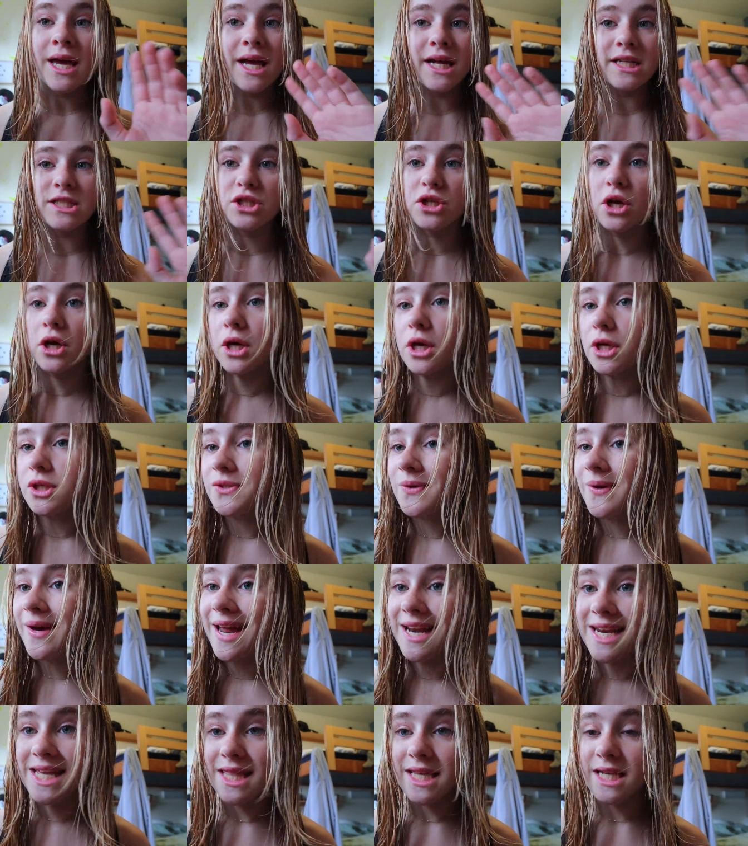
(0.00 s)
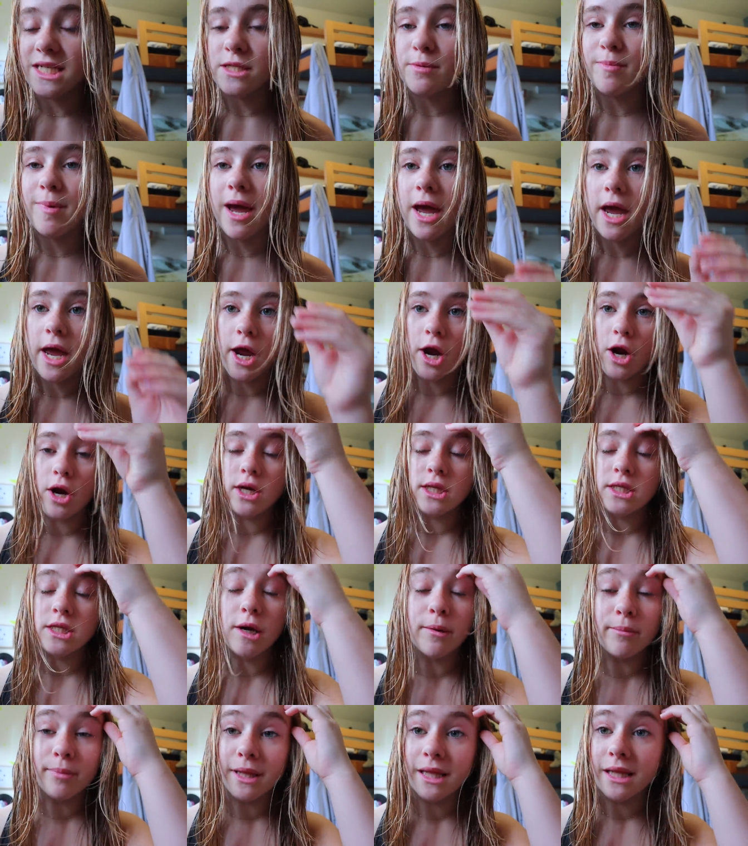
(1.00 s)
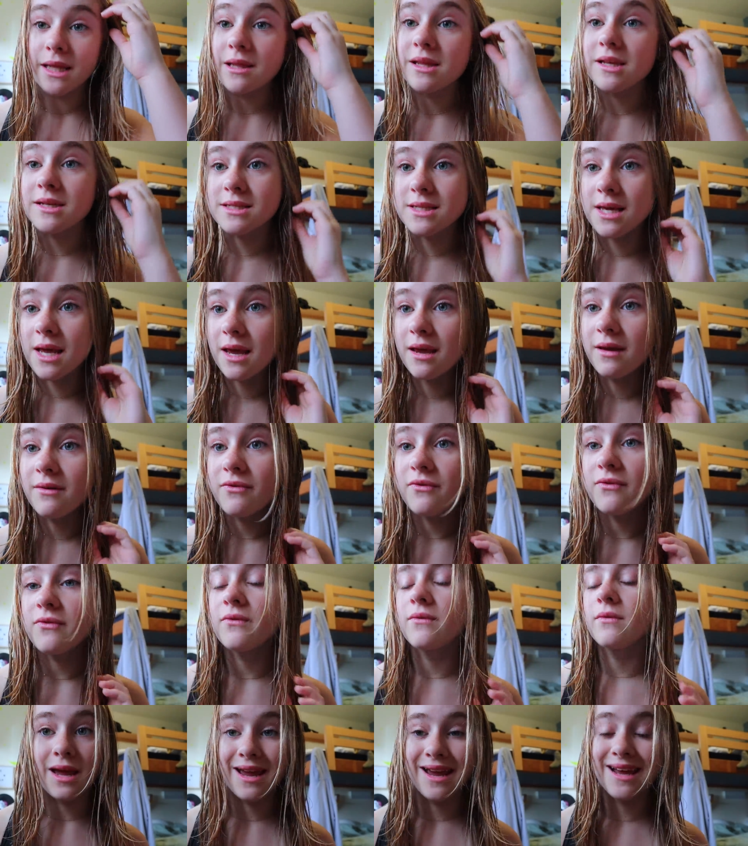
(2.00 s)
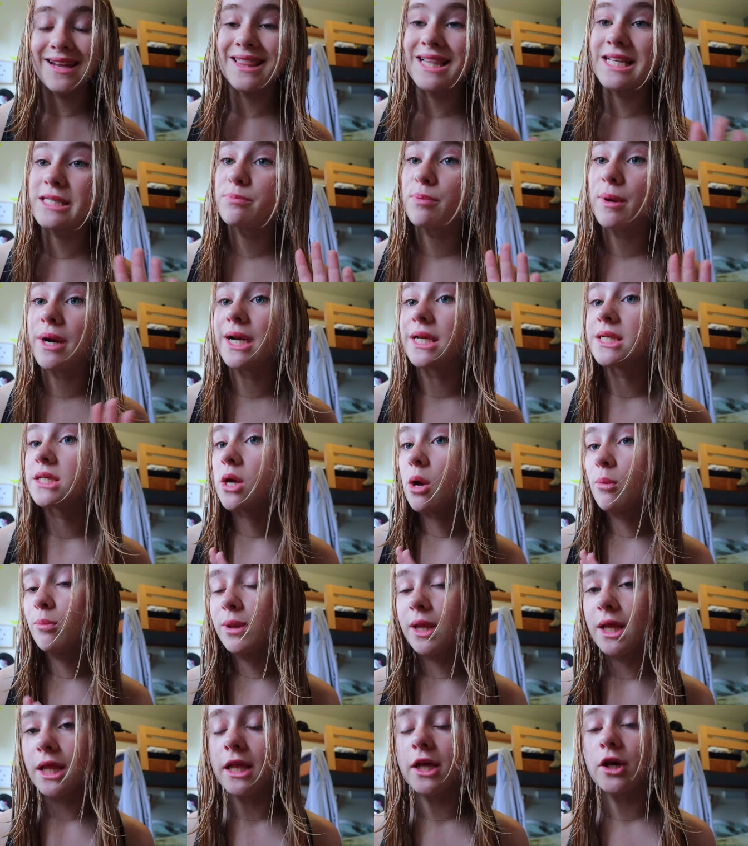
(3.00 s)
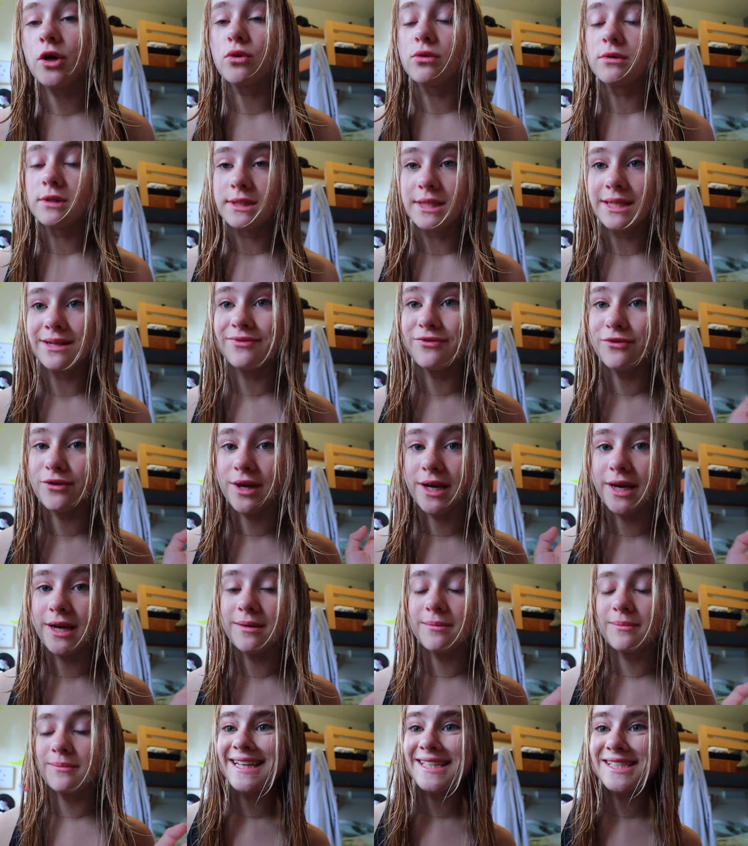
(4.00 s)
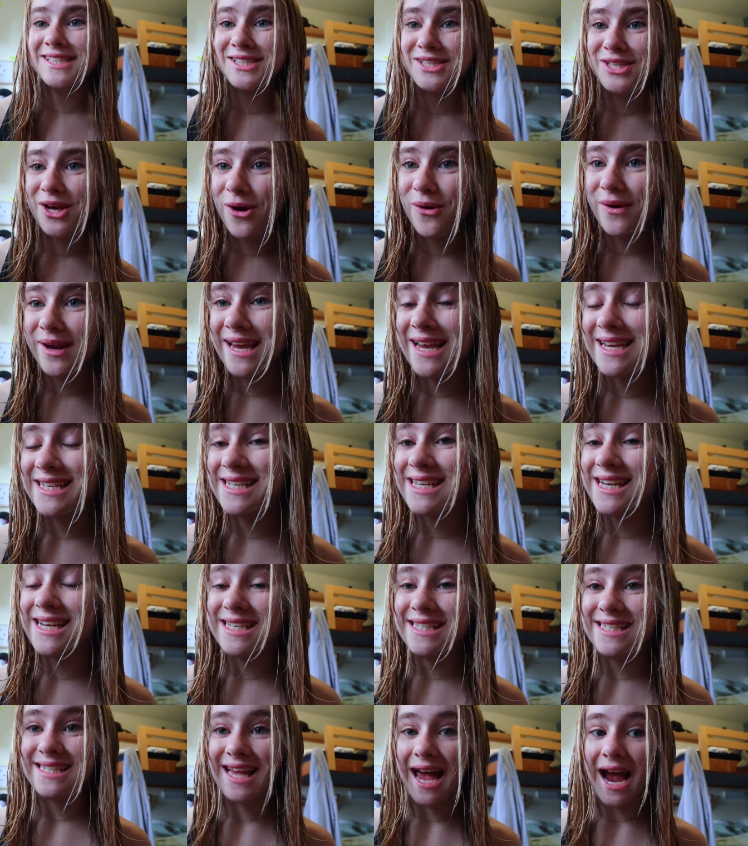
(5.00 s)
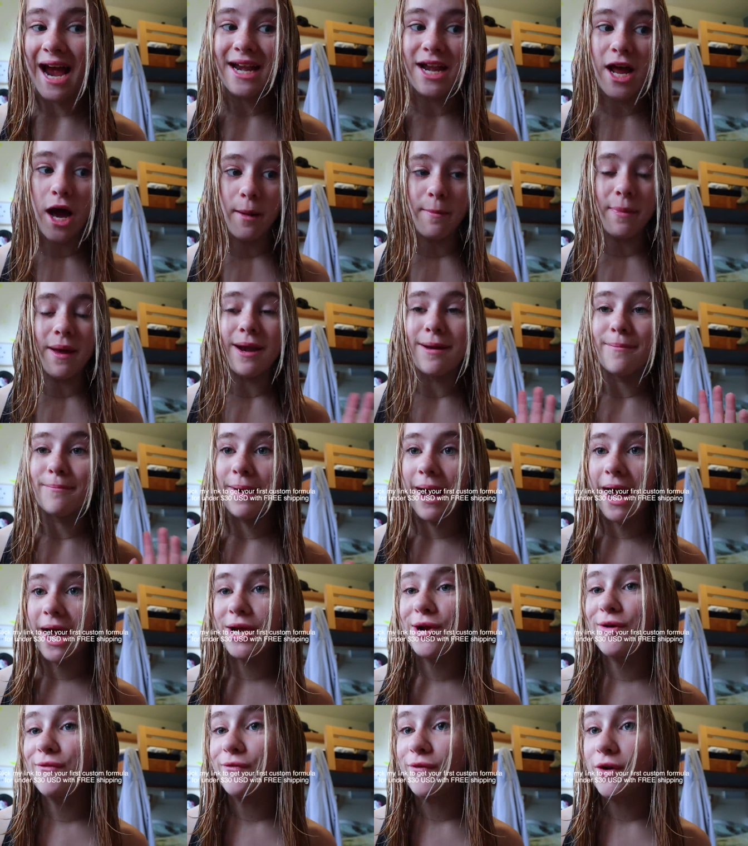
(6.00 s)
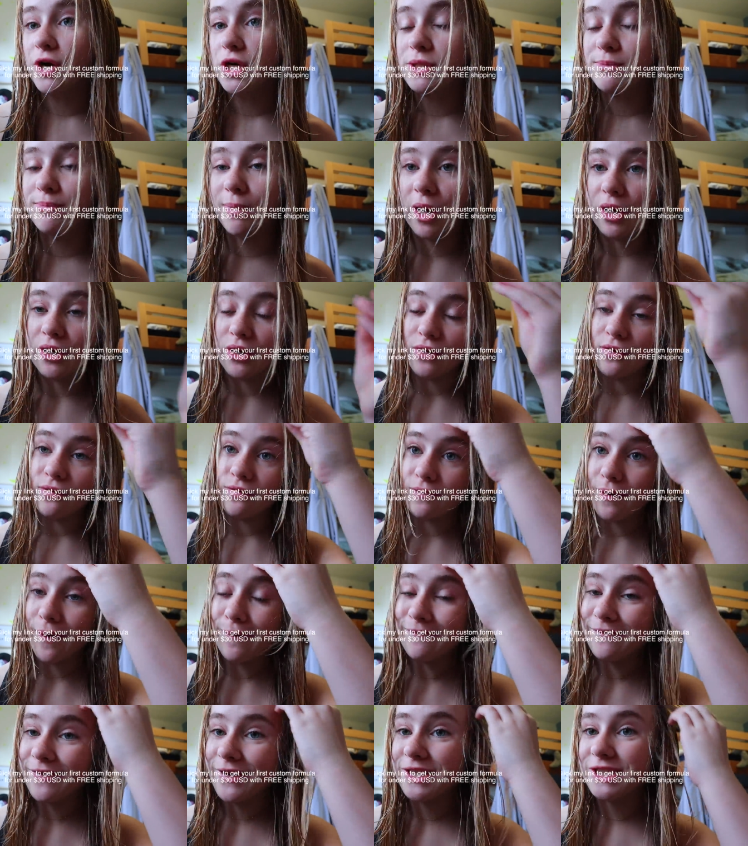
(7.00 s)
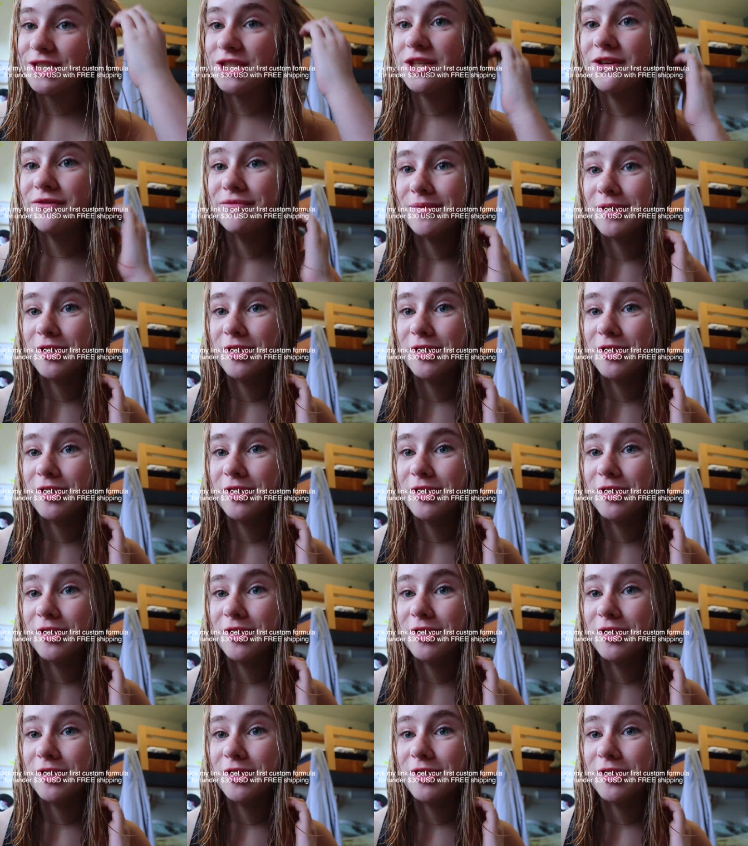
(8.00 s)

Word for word: it's not gonna do anything to my hair it's completely safe and this brand is completely cruelty free it's so easy to sign up and buy your first bottle from Function of